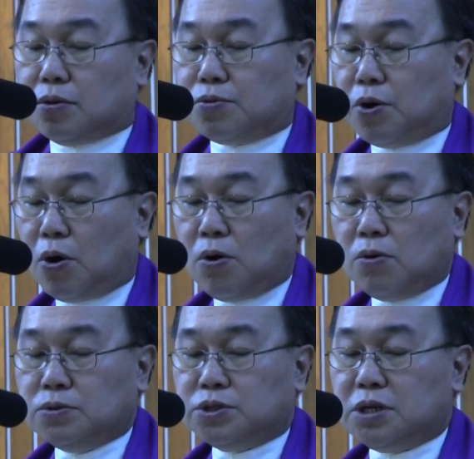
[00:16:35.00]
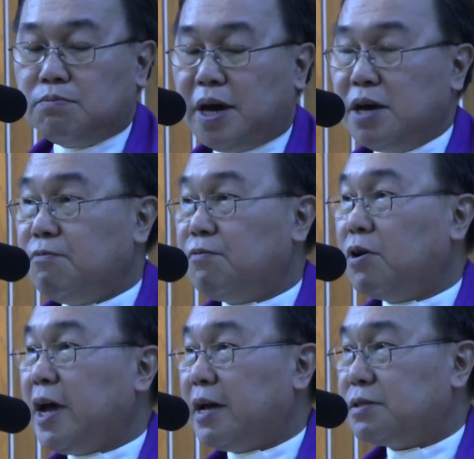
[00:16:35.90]
Though she may
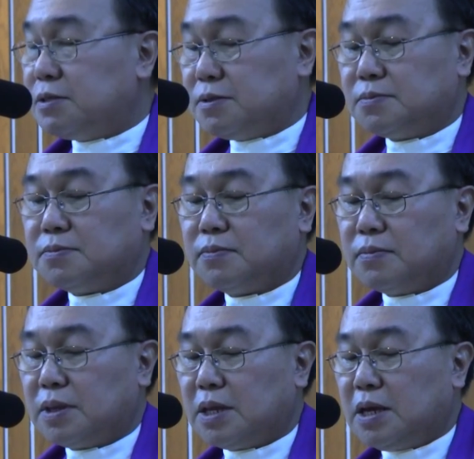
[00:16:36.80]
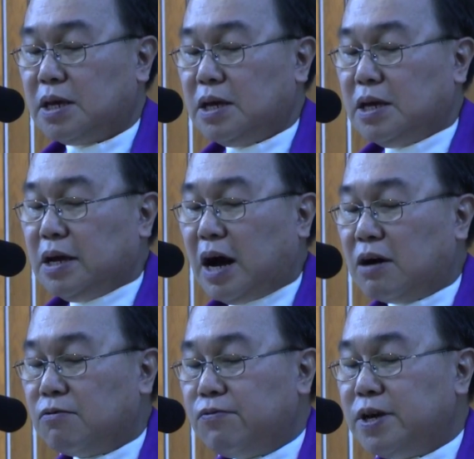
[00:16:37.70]
forget,
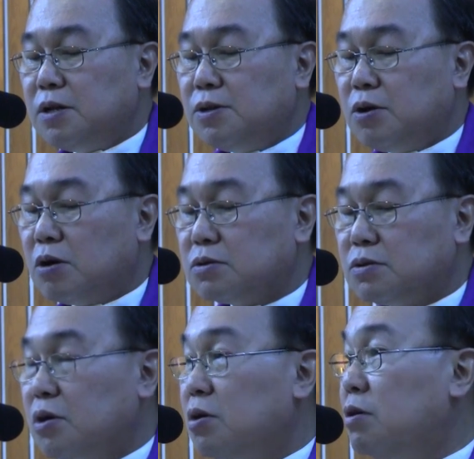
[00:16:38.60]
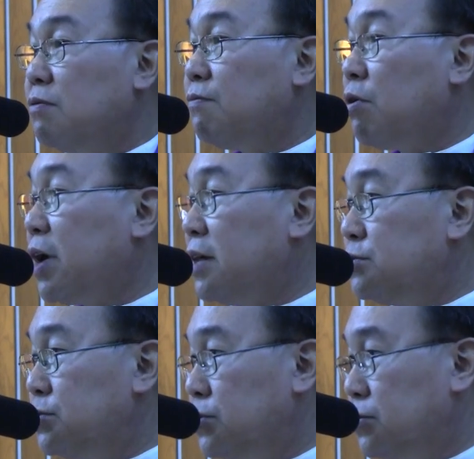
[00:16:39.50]
I will not
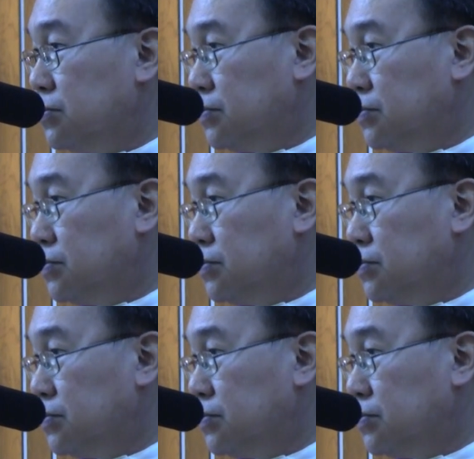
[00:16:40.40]
forget you.